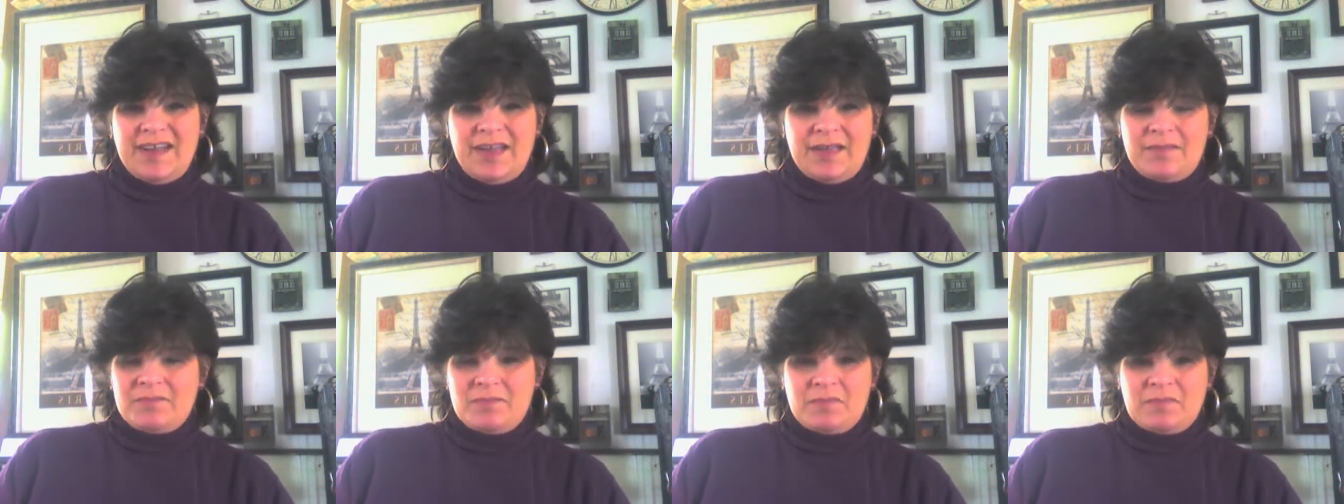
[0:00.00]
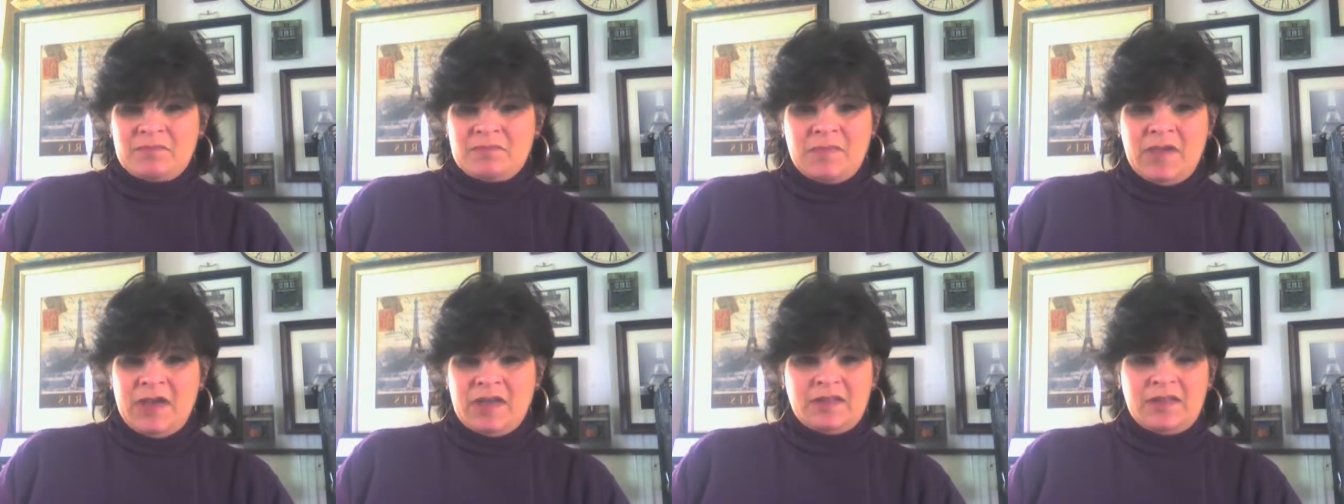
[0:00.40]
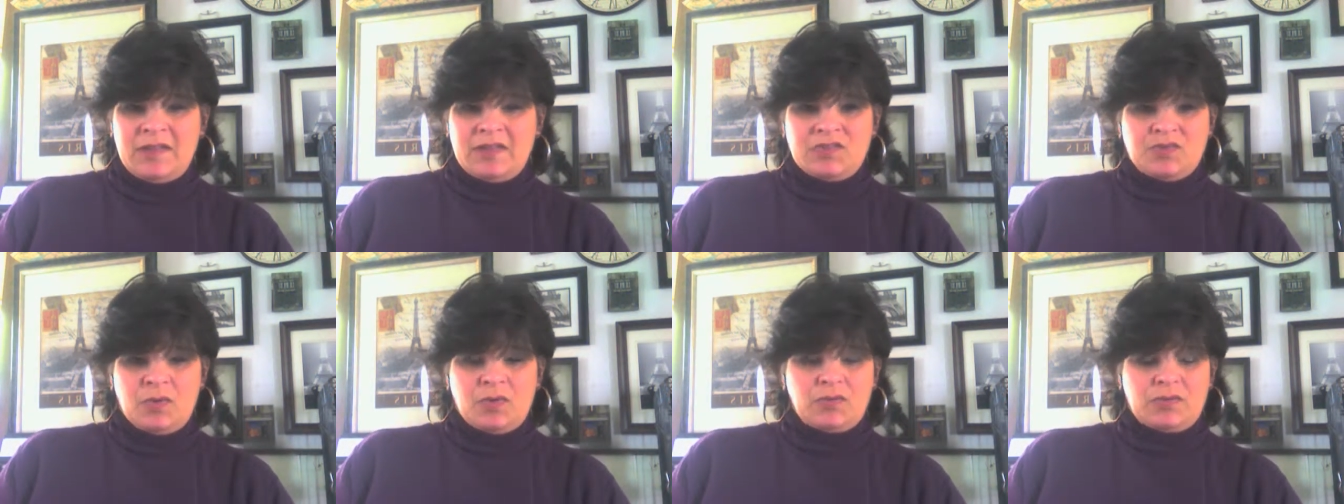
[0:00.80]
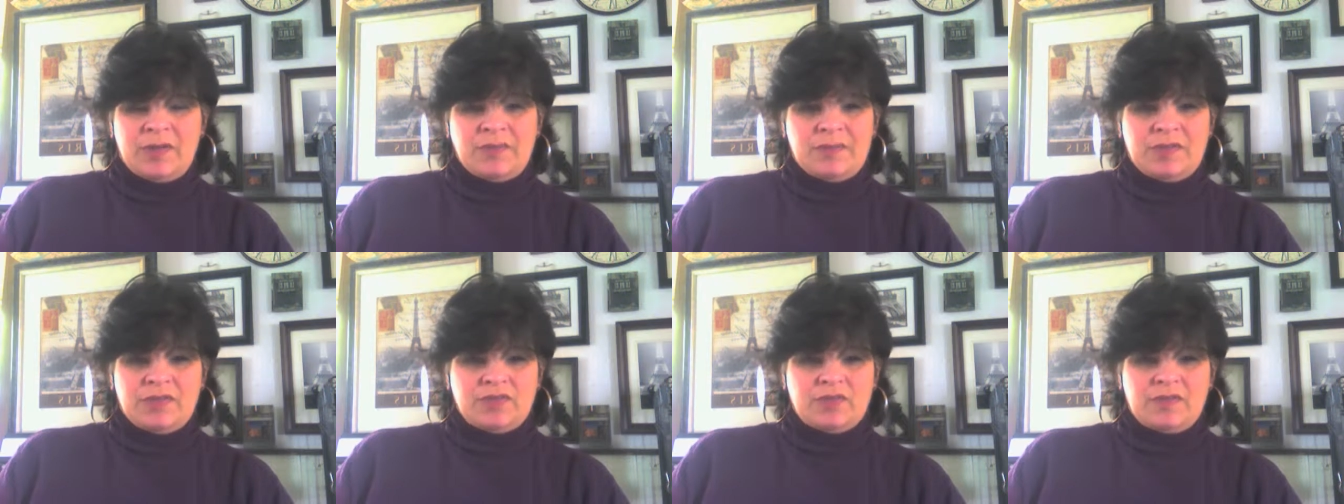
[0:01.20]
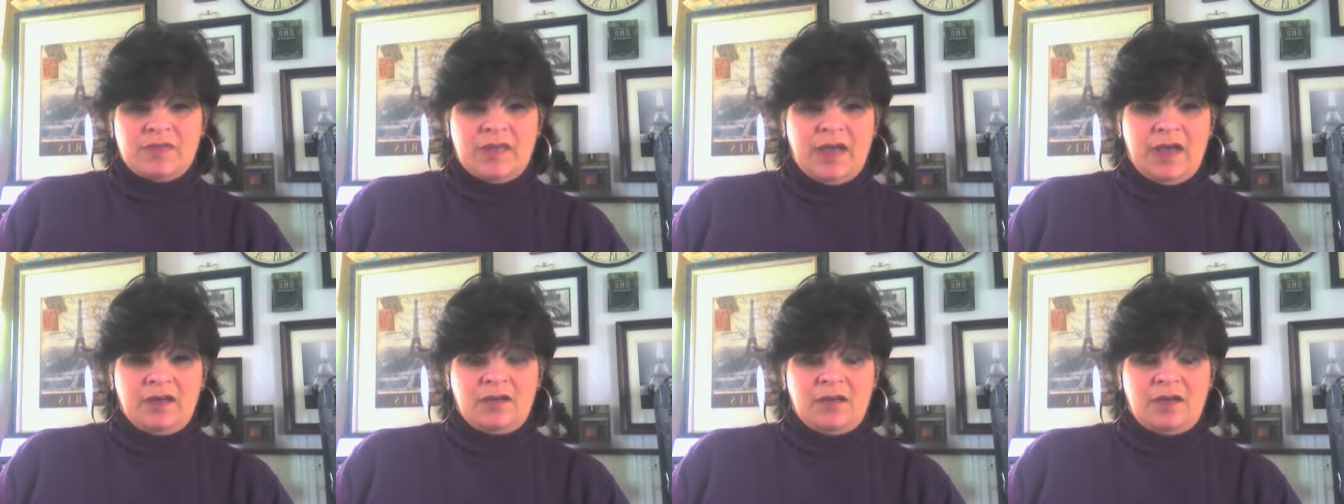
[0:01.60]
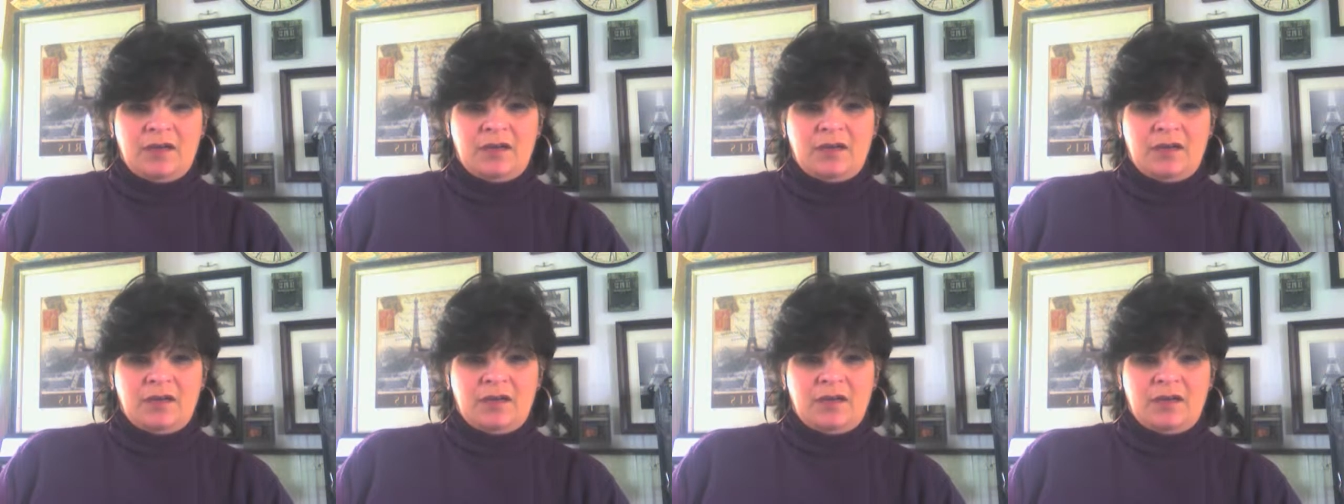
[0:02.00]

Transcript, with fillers: I, my legs won't let me do that.